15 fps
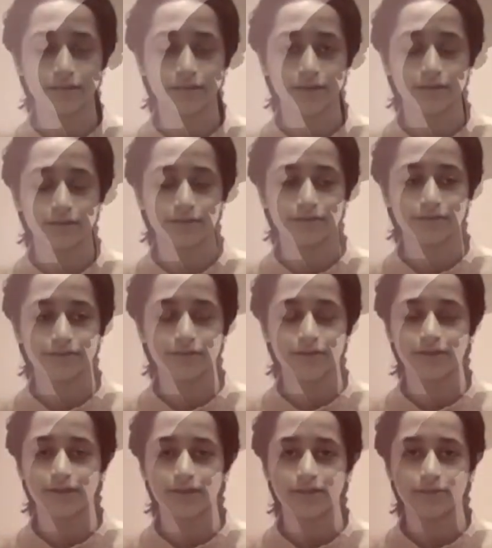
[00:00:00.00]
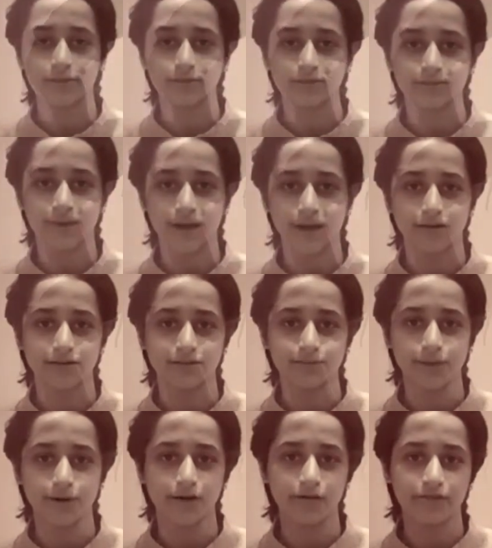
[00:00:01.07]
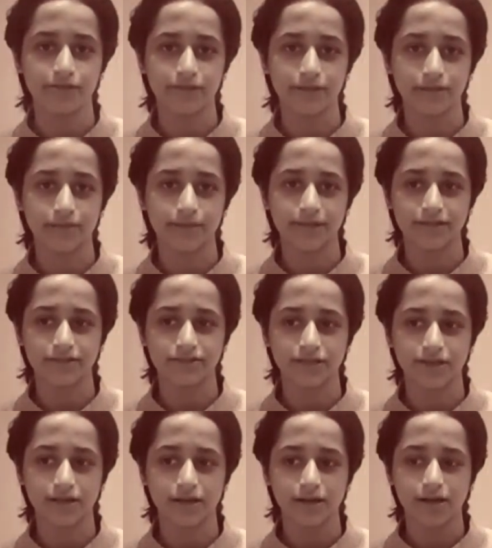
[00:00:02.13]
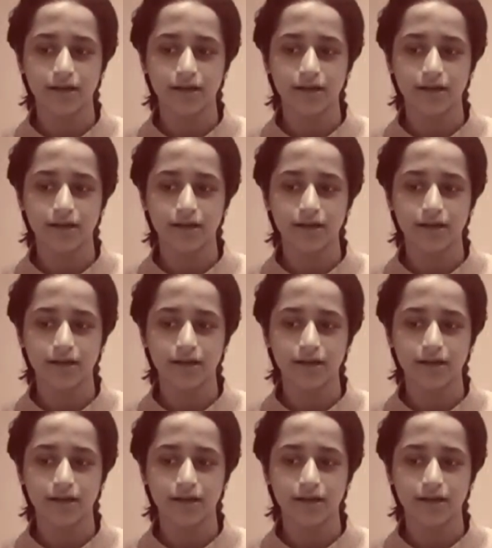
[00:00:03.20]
and don't get thought about as part of the picture.